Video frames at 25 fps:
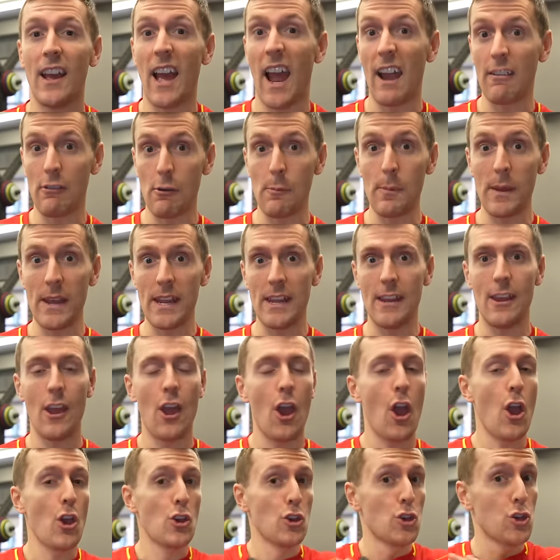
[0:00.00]
I repeat,
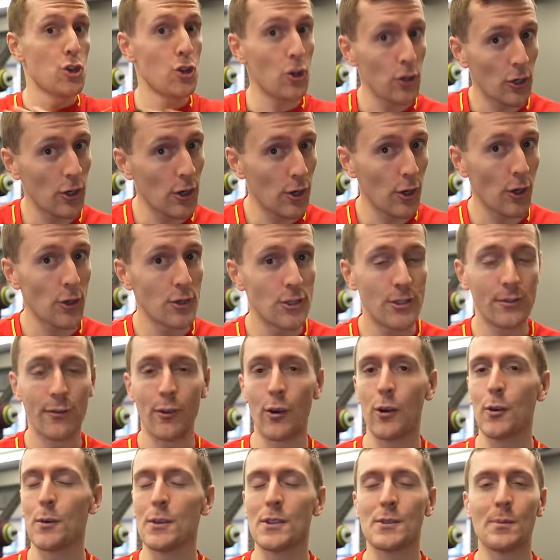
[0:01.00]
shouldn't lunge
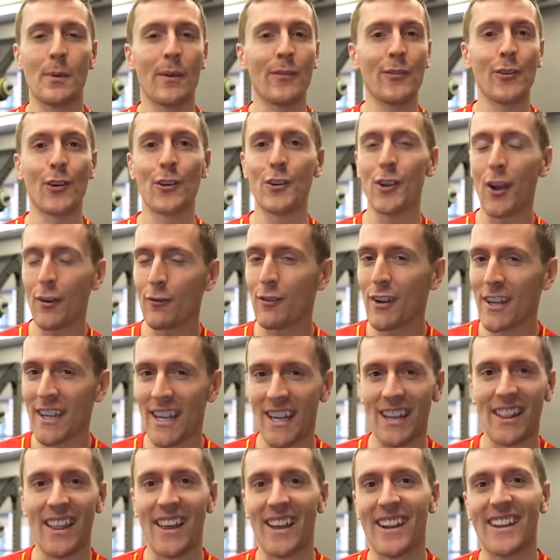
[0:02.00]
forwards with your
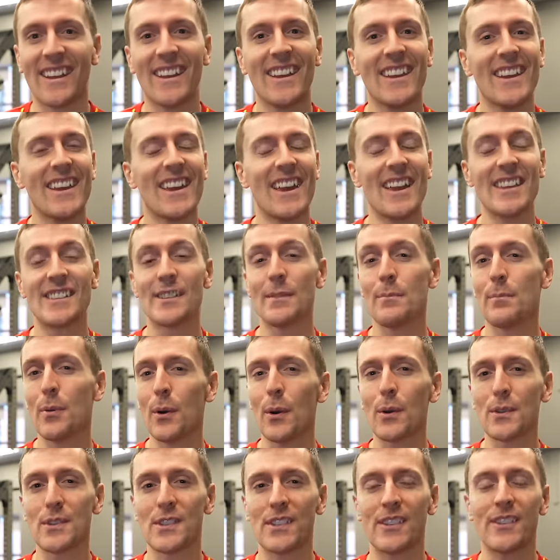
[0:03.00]
non-racket leg, it's
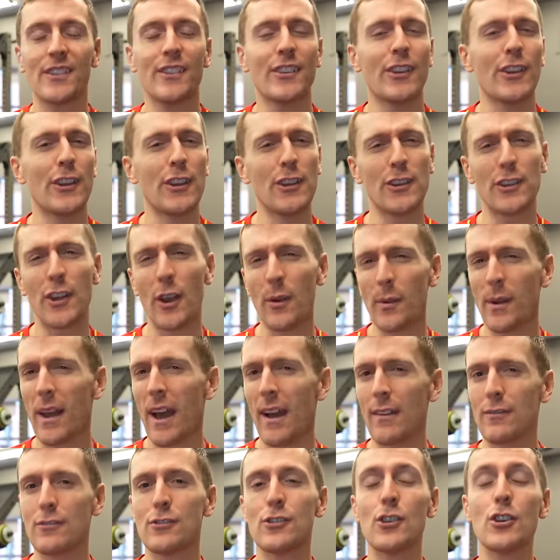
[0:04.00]
important that you don't
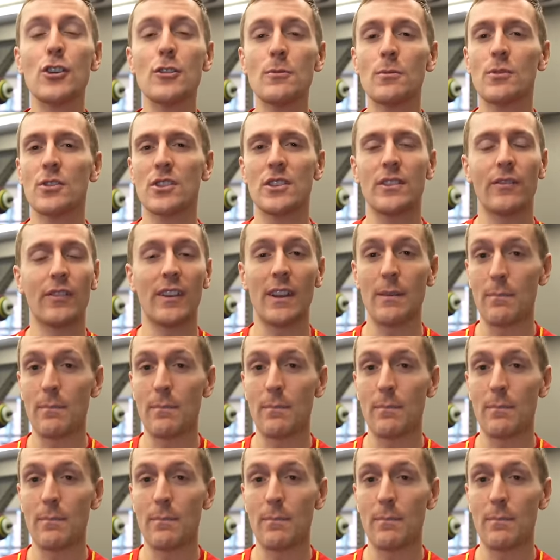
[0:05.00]
have too much of an